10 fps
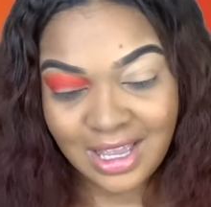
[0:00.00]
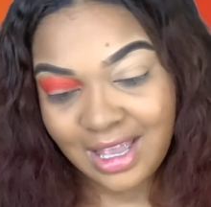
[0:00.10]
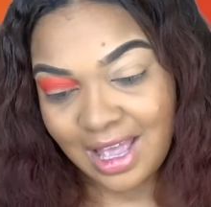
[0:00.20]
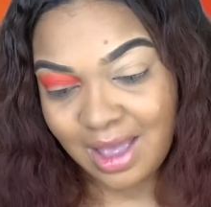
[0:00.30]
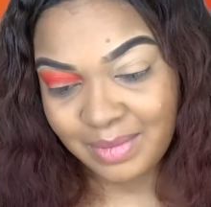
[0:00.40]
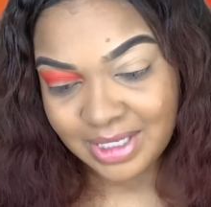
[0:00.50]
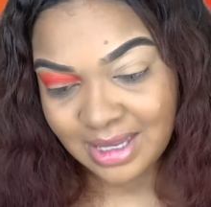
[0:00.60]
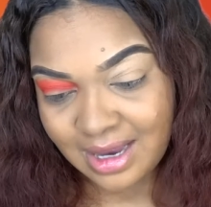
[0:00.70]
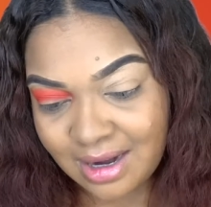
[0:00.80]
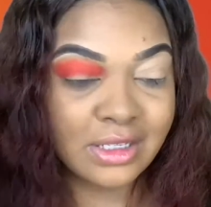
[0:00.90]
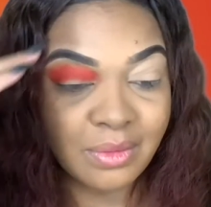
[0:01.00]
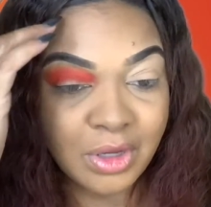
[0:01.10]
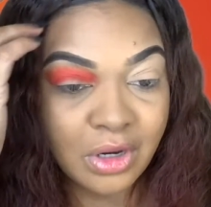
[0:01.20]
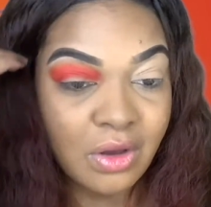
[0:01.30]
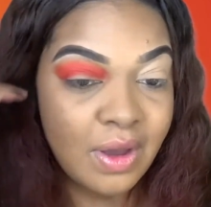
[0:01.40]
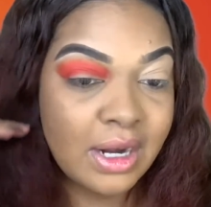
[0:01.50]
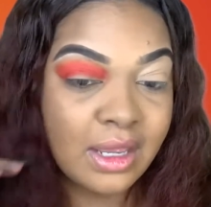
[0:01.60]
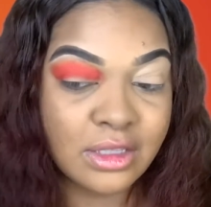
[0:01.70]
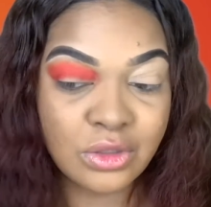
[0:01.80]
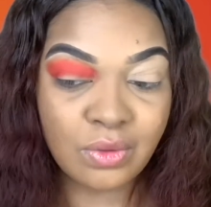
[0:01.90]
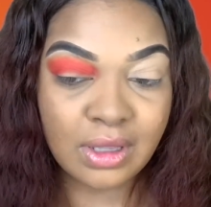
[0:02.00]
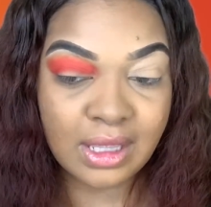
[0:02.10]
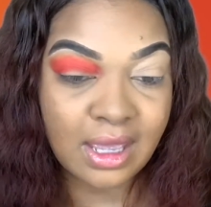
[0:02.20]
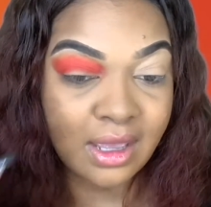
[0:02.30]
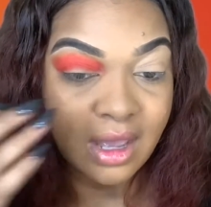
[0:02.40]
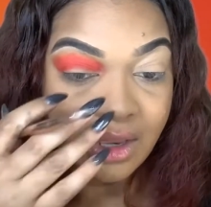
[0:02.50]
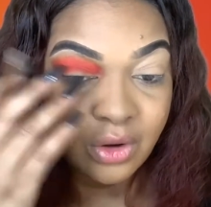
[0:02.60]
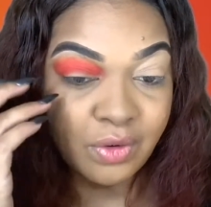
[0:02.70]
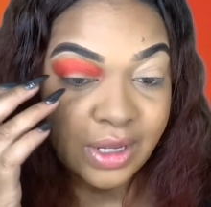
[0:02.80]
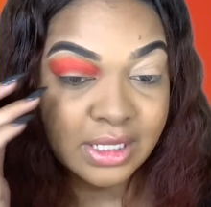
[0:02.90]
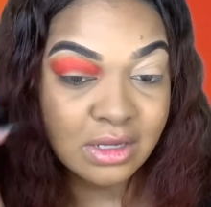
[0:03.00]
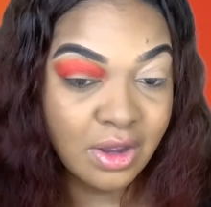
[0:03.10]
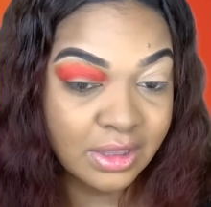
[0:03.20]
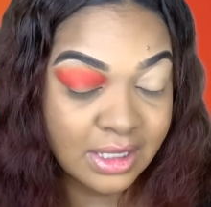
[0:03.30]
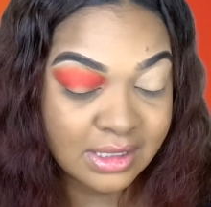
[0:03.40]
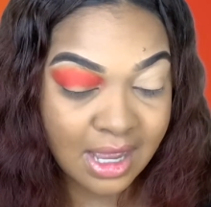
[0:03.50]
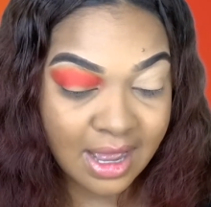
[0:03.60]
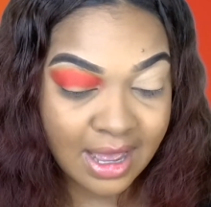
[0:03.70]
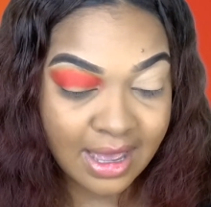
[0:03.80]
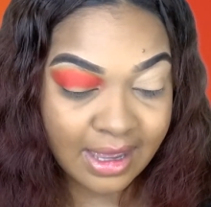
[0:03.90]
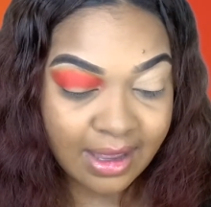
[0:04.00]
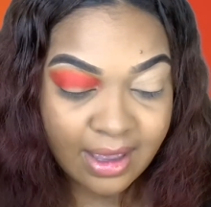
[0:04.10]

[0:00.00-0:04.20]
I'm excited. So I'm gonna go ahead and do it like I cut crease on this eye.